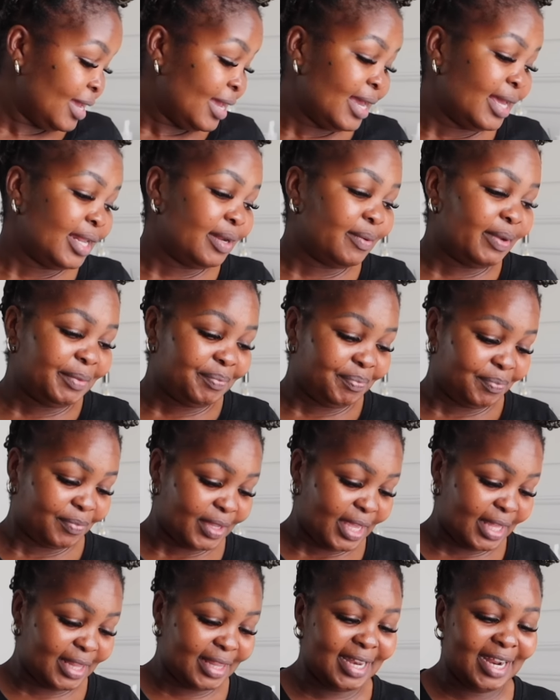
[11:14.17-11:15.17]
Anyway,
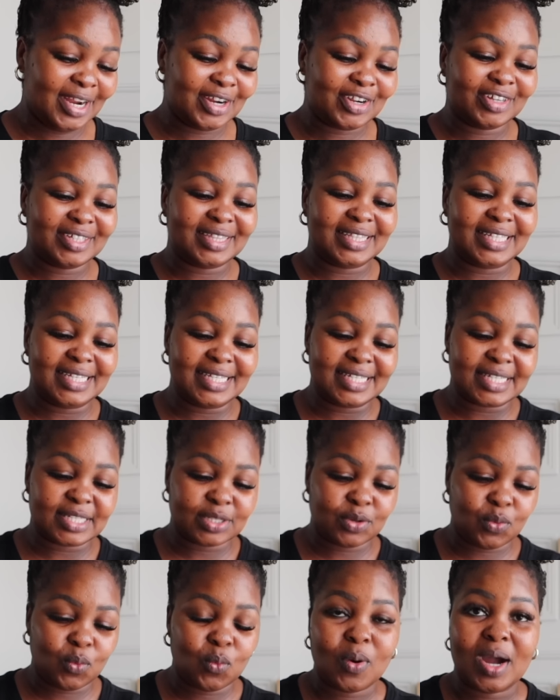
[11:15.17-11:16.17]
and then I got these
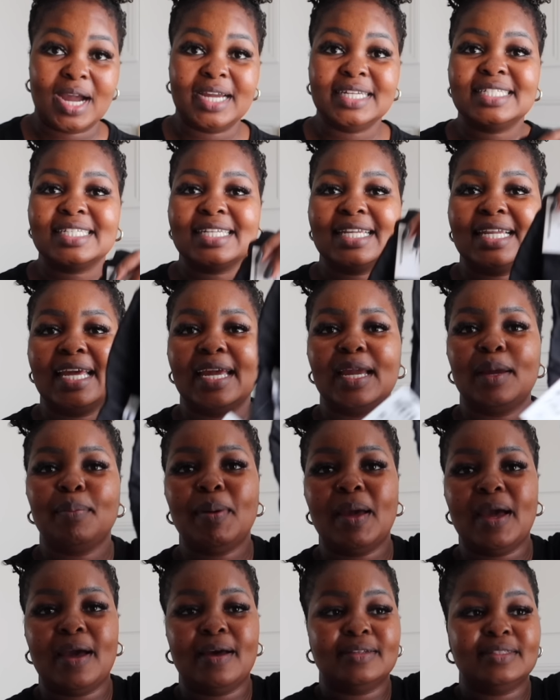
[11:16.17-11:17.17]
white leg
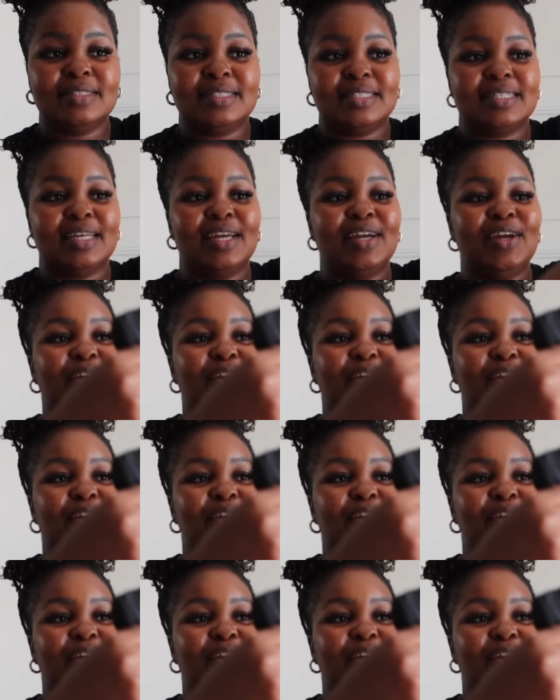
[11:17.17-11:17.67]
pants.